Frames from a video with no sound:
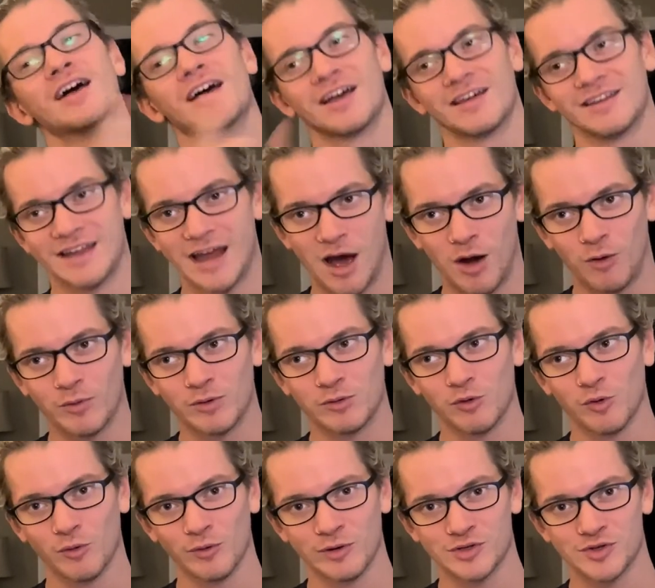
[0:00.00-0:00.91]
Now we
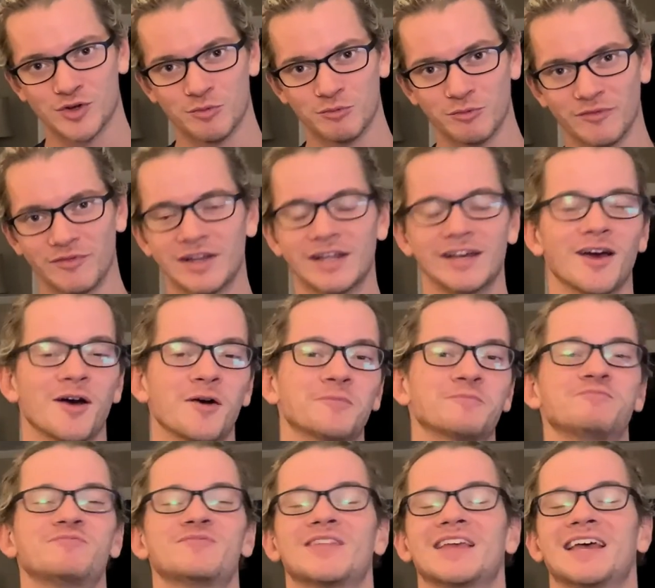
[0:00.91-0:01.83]
will resume the video.
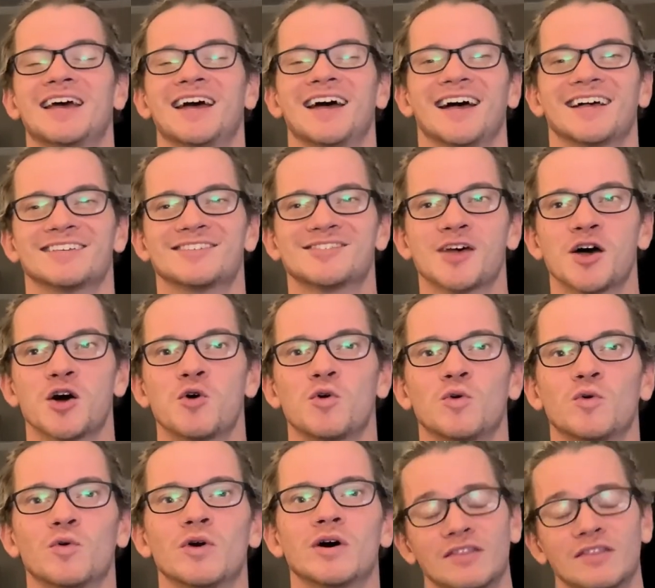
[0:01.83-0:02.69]
So